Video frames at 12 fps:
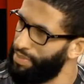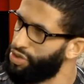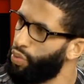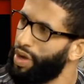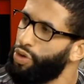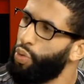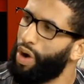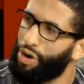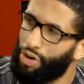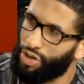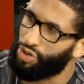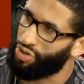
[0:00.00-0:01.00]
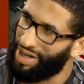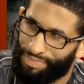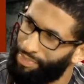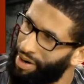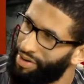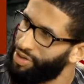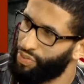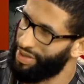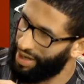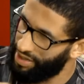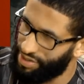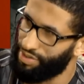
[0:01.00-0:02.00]
is when you are not transparent with
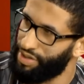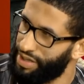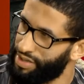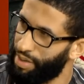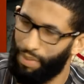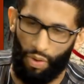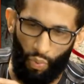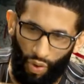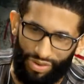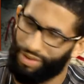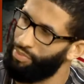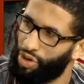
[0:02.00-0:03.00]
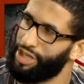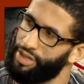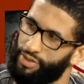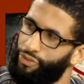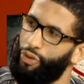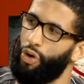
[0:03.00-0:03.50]
Nigerians about mm. what the money is for.